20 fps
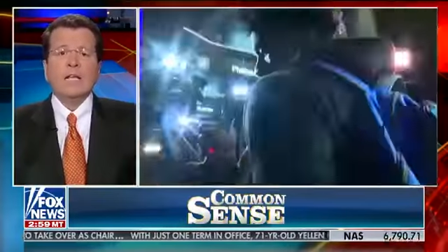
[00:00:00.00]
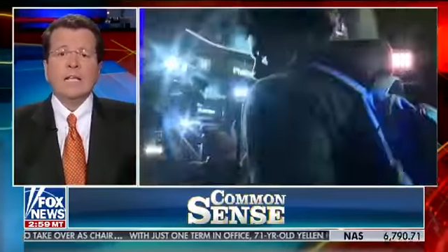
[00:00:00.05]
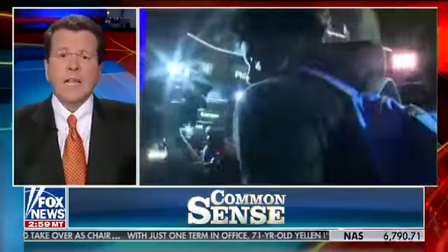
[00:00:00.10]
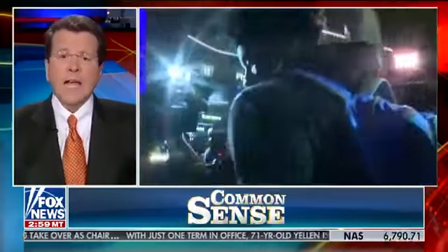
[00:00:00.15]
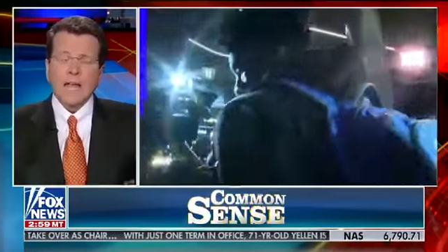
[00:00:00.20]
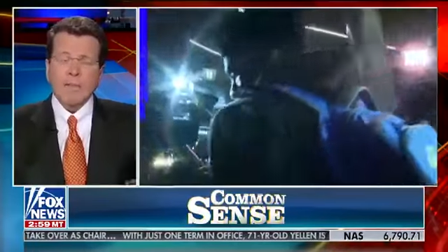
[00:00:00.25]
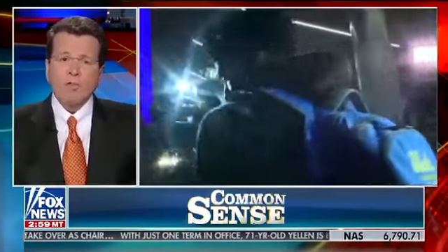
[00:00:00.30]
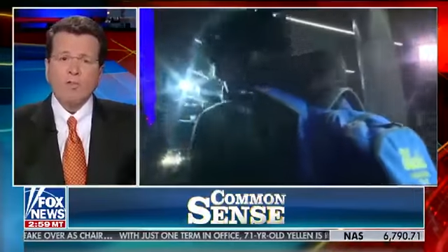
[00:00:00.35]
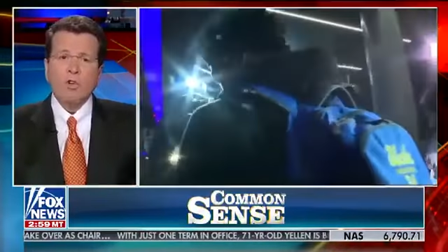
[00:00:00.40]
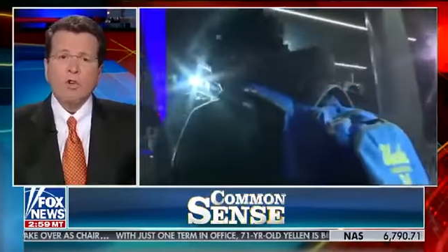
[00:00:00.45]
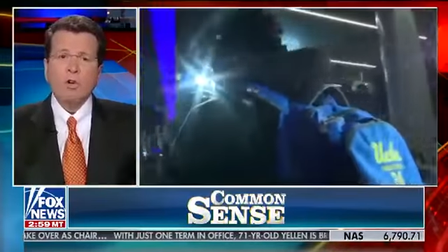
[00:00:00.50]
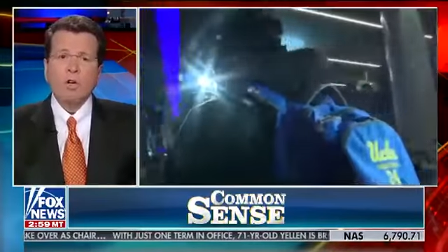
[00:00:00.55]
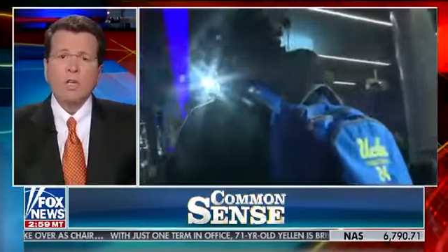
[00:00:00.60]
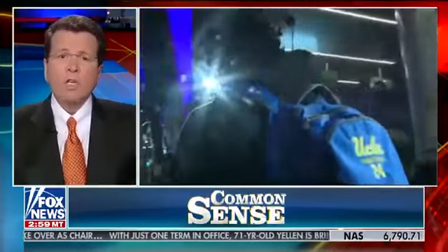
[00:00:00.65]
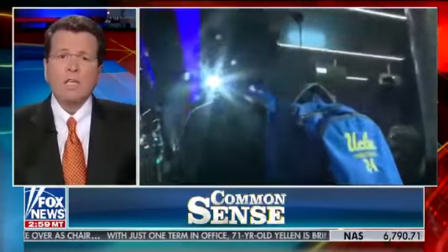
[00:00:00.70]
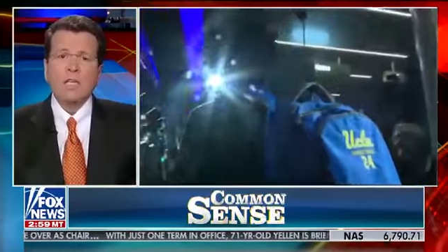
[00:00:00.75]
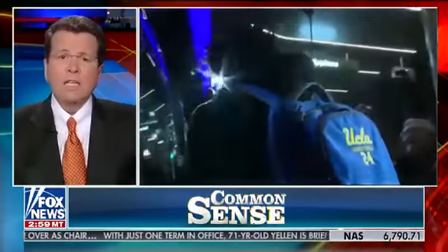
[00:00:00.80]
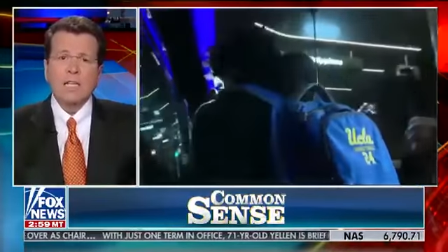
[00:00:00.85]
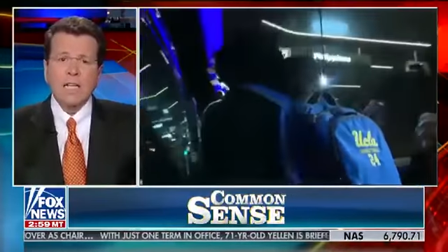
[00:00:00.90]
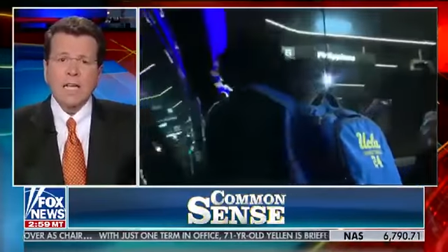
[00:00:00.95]
Let your
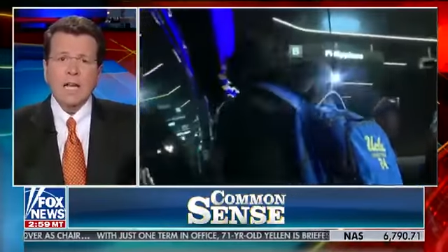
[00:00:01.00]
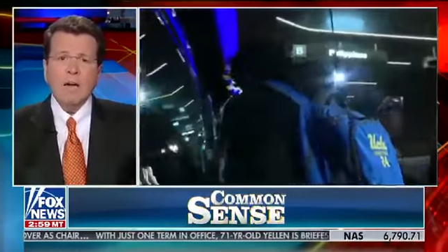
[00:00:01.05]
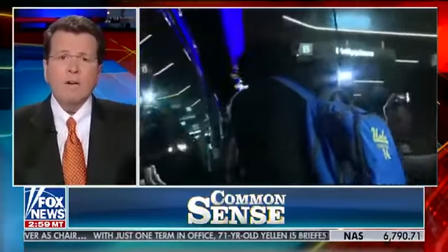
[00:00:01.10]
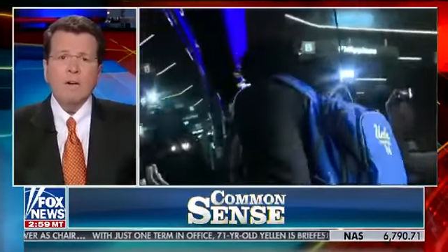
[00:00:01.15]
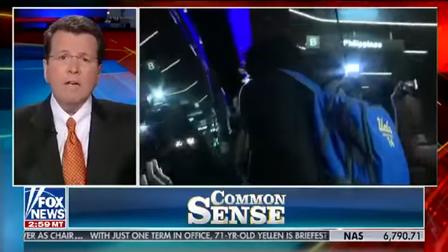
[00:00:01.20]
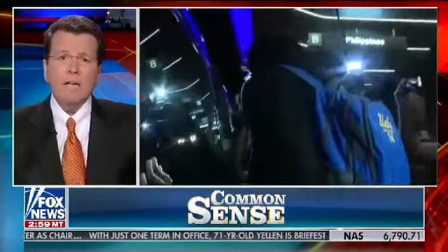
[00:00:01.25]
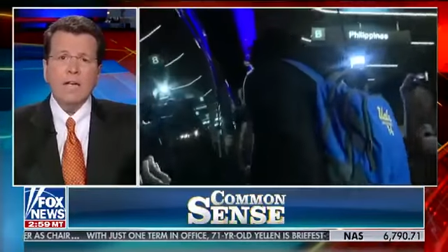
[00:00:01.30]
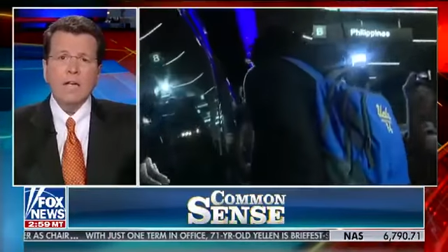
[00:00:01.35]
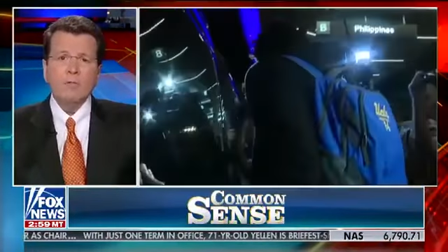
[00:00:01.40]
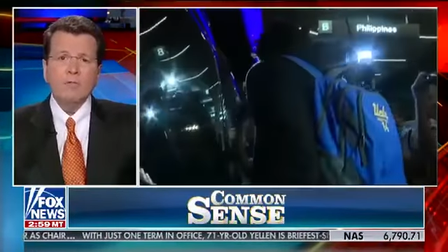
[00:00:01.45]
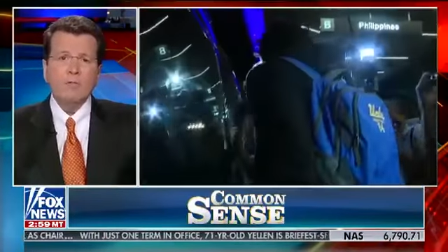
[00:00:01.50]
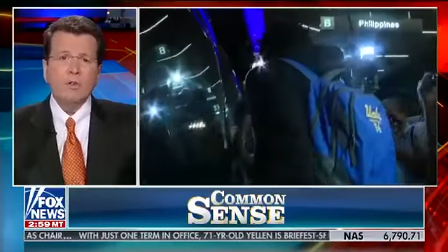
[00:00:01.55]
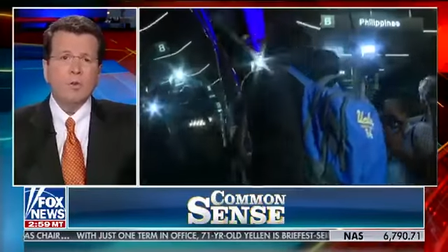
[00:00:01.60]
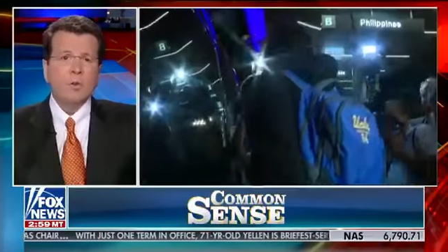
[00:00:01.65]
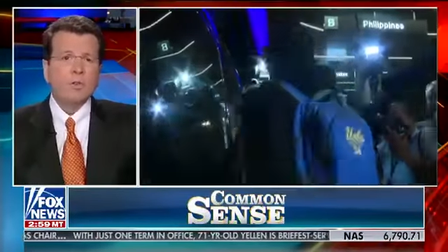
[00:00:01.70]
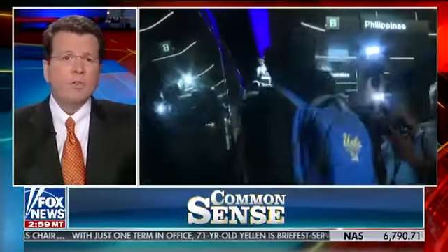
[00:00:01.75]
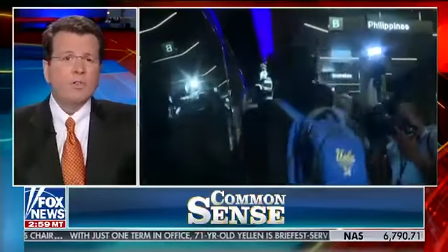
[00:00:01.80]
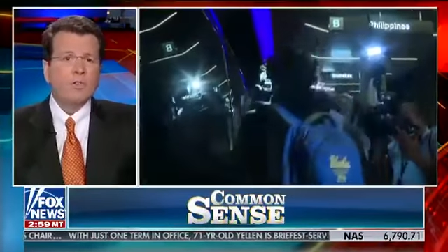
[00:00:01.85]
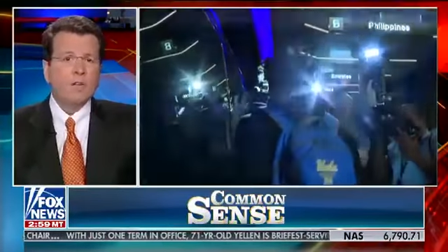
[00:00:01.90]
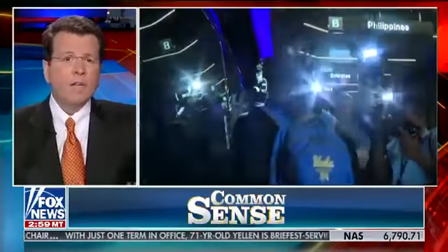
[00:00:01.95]
clear
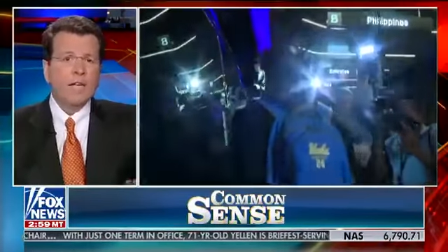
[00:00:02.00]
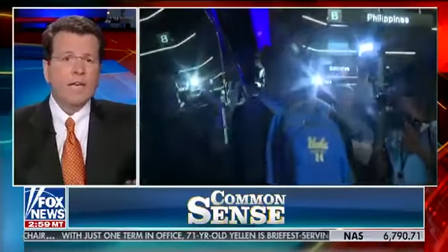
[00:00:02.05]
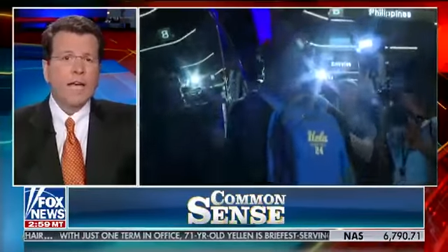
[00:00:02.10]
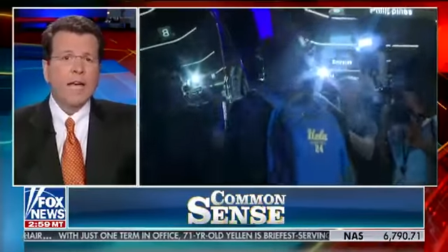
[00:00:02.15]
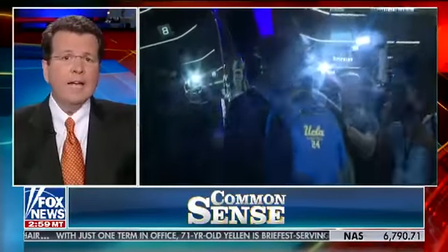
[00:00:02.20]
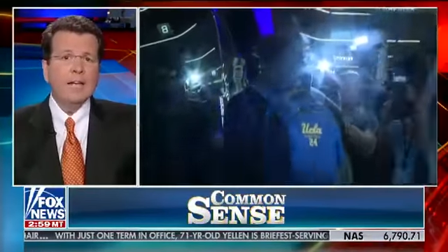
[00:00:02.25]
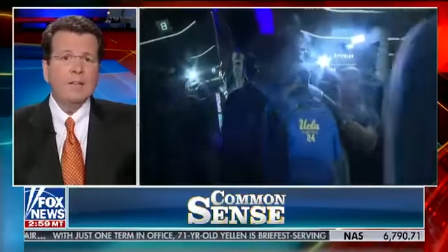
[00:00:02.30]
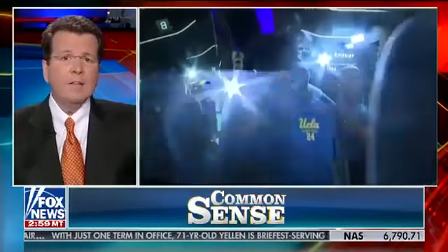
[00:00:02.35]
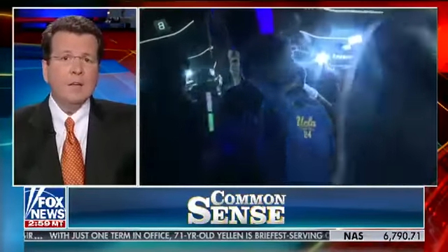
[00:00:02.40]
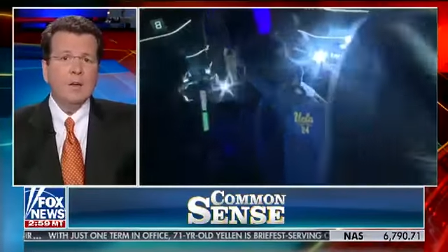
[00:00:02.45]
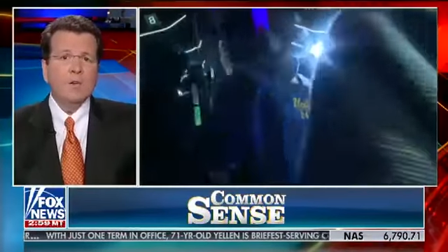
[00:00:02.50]
influence to get